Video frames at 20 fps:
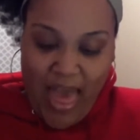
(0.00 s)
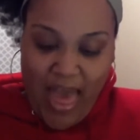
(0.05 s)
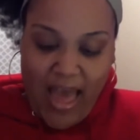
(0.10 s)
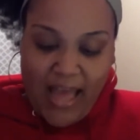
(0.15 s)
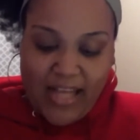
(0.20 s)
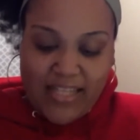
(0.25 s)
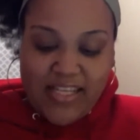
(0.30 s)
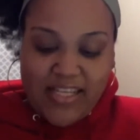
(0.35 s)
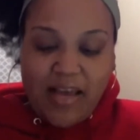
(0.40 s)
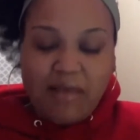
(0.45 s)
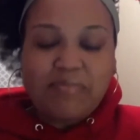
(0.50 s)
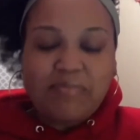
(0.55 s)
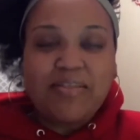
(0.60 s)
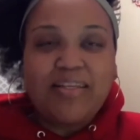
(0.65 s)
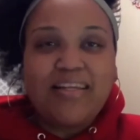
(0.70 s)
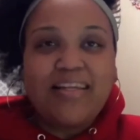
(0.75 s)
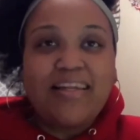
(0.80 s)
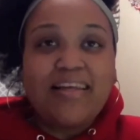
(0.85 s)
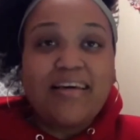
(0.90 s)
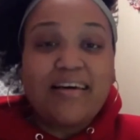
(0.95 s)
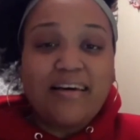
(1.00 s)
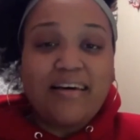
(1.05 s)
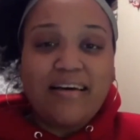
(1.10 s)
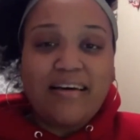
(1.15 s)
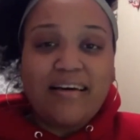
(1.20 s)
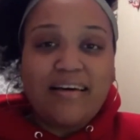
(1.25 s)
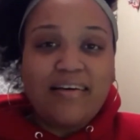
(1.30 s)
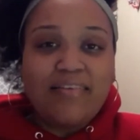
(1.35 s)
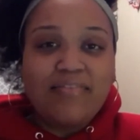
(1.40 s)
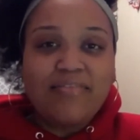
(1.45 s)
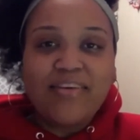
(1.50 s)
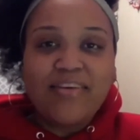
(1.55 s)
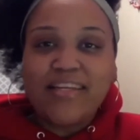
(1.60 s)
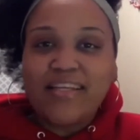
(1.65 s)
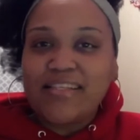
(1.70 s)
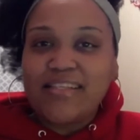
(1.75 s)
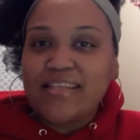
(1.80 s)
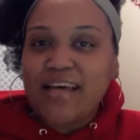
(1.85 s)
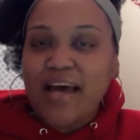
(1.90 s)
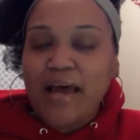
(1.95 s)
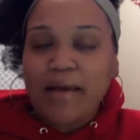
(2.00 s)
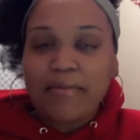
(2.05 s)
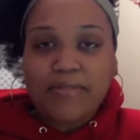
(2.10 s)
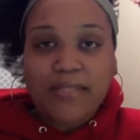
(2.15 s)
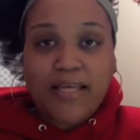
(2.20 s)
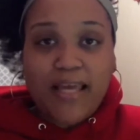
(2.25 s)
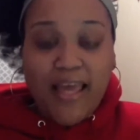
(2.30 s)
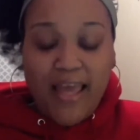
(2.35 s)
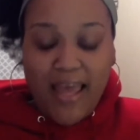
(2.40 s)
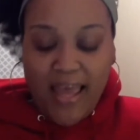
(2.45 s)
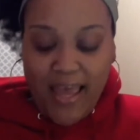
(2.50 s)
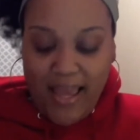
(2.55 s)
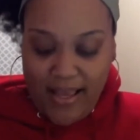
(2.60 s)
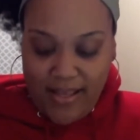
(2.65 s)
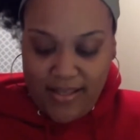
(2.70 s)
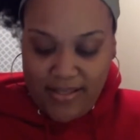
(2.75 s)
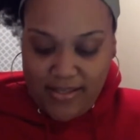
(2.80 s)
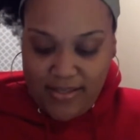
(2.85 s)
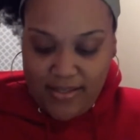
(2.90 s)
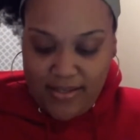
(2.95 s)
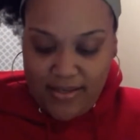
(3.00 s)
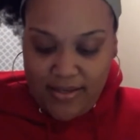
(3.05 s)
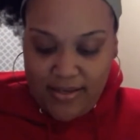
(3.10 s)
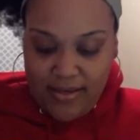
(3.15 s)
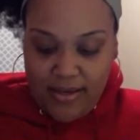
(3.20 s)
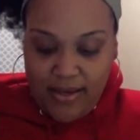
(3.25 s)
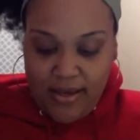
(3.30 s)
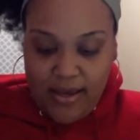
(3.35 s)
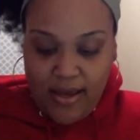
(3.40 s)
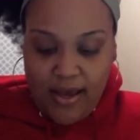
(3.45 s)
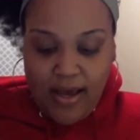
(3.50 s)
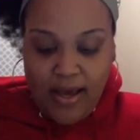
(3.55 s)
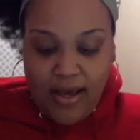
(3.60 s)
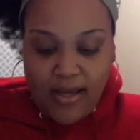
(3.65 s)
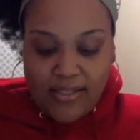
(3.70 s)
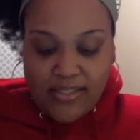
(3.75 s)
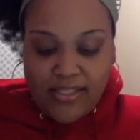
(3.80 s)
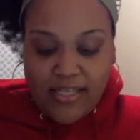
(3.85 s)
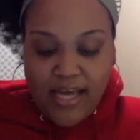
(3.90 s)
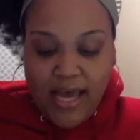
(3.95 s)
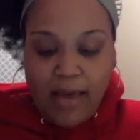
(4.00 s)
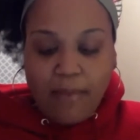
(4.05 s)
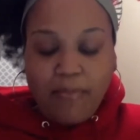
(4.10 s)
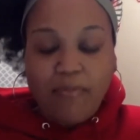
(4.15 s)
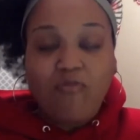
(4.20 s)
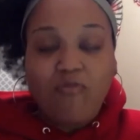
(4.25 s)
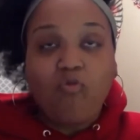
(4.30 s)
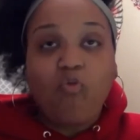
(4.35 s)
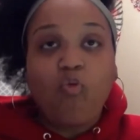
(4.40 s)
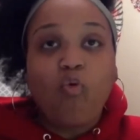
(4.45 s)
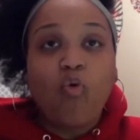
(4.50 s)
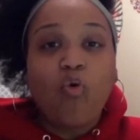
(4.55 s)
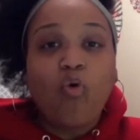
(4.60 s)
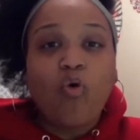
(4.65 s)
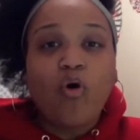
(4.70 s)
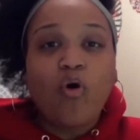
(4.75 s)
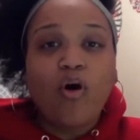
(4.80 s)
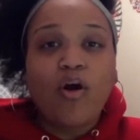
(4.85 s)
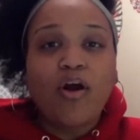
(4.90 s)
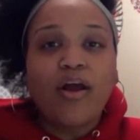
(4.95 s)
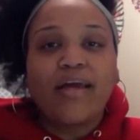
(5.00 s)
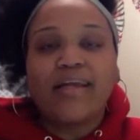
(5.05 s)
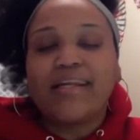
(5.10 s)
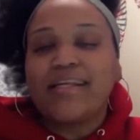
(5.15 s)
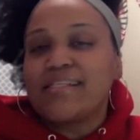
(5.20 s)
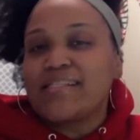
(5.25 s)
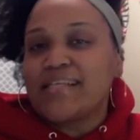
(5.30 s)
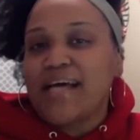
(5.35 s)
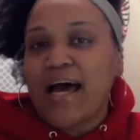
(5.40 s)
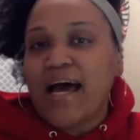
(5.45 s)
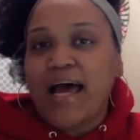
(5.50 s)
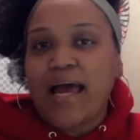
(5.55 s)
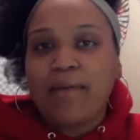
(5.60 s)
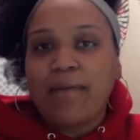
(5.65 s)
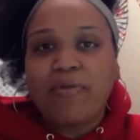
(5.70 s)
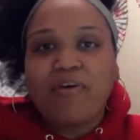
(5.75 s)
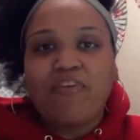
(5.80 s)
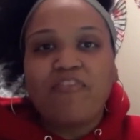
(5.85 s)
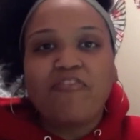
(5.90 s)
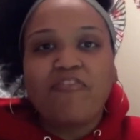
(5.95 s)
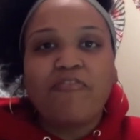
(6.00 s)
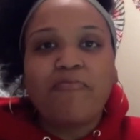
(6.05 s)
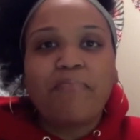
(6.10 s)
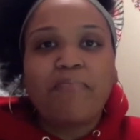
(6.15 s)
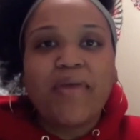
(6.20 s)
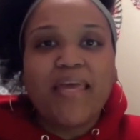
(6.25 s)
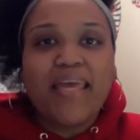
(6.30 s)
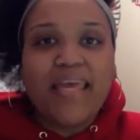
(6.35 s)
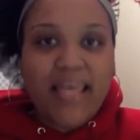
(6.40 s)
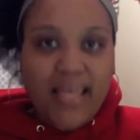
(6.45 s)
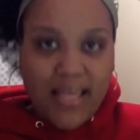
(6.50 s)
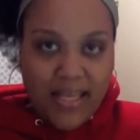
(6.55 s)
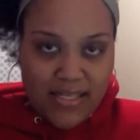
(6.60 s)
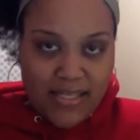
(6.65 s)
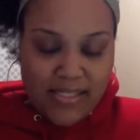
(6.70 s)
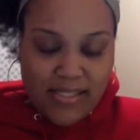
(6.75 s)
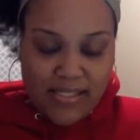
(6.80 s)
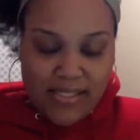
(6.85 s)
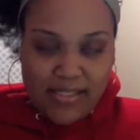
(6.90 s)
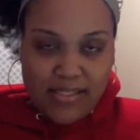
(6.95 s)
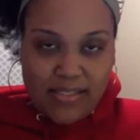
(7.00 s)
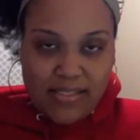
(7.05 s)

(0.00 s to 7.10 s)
A time to love and a time to hate. A time of war and a time of peace.